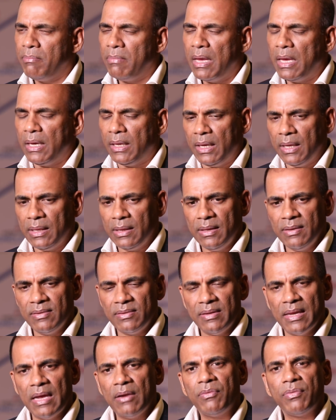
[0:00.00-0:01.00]
making
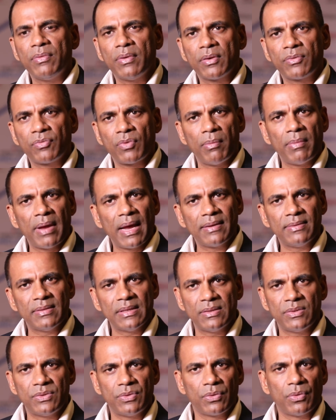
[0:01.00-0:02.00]
these networks from
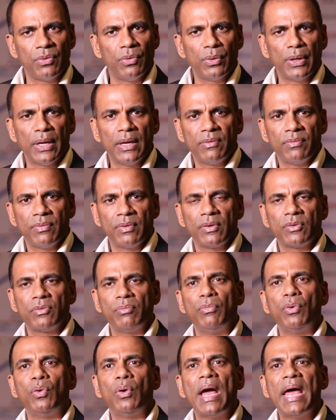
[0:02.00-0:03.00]
access to core
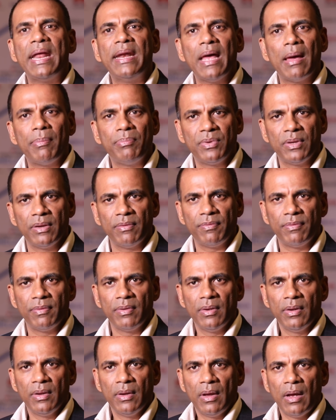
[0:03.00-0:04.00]
networks more adaptive.
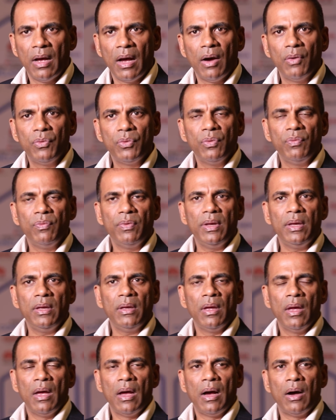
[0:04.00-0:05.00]
How do
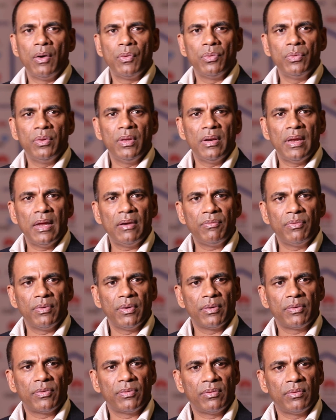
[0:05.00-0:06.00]
the
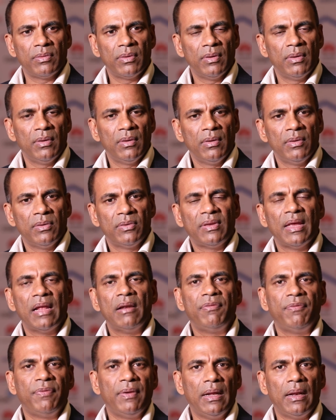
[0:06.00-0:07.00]
networks
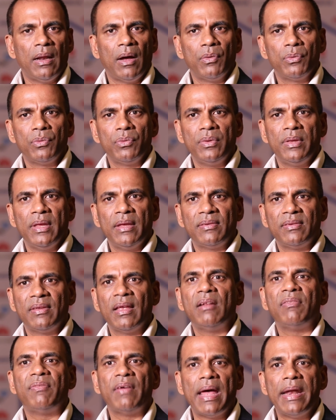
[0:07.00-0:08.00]
self-heal? How do they
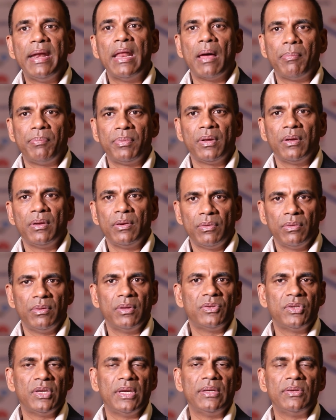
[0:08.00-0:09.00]
self-adapt to
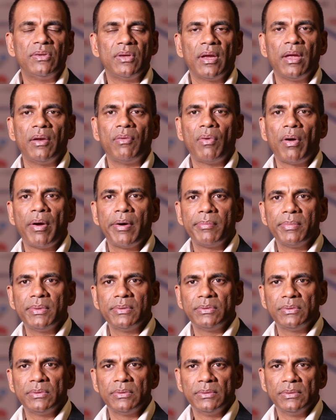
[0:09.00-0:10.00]
the changing
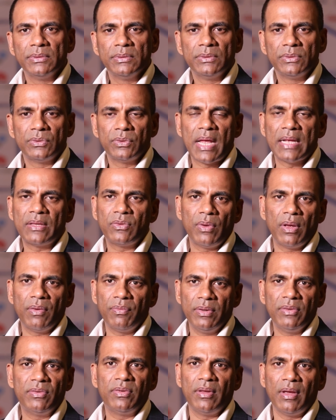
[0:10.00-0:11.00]
environments? Right. So that's where
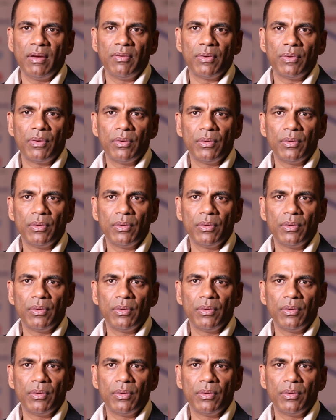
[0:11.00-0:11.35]
we see our